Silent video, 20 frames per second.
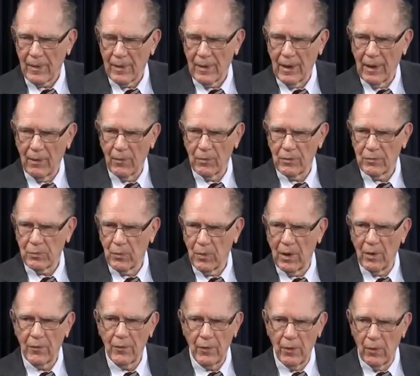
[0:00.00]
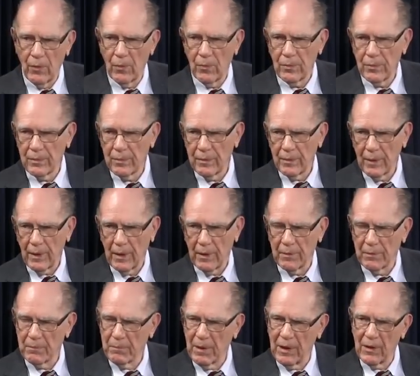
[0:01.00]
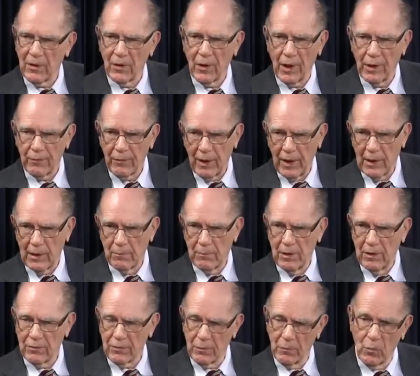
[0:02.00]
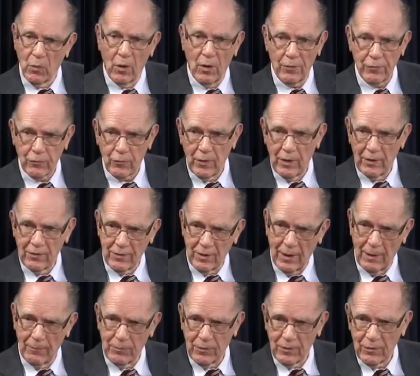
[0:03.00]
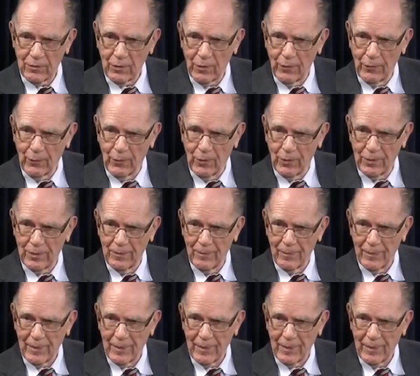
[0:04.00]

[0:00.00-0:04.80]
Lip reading: I was well known. I had made a lot of enemies from Wall Street types and so forth.